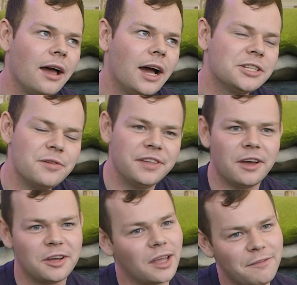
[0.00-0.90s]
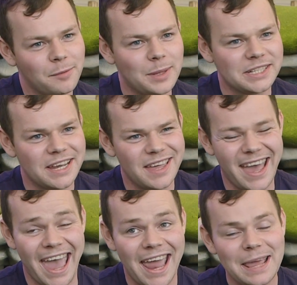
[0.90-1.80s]
I don't think I could comfortably say that
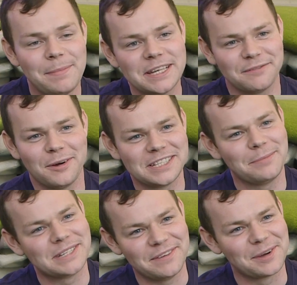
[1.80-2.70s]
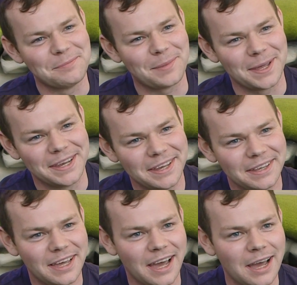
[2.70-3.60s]
any piece of content was ever complete,
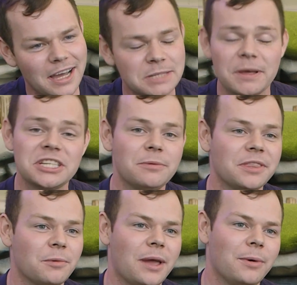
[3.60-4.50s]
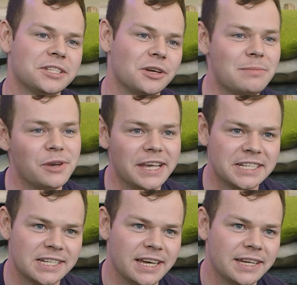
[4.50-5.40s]
especially with the way we're so community
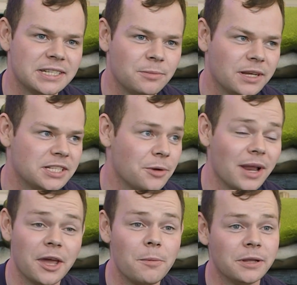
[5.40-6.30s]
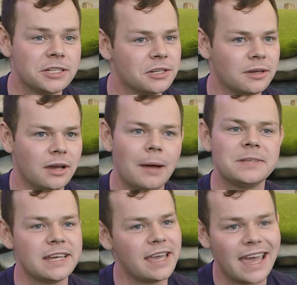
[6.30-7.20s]
steered. We're totally open to
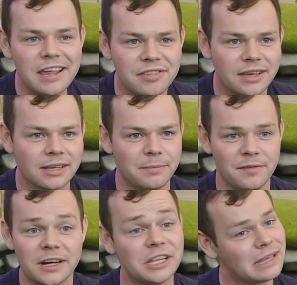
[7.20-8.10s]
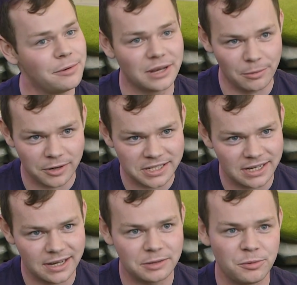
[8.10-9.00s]
updating anything, provided the community wants
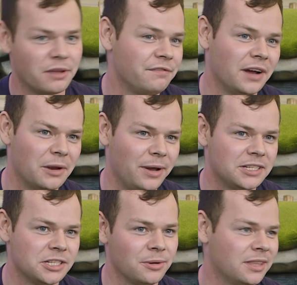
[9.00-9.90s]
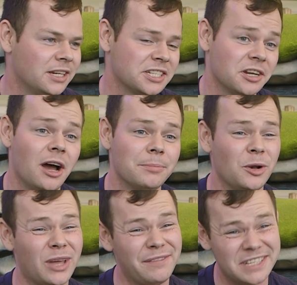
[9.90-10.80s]
it and we can find a way to do it that doesn't harm the
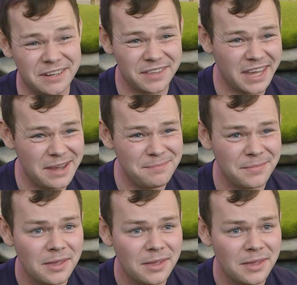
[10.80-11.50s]
longevity of the game.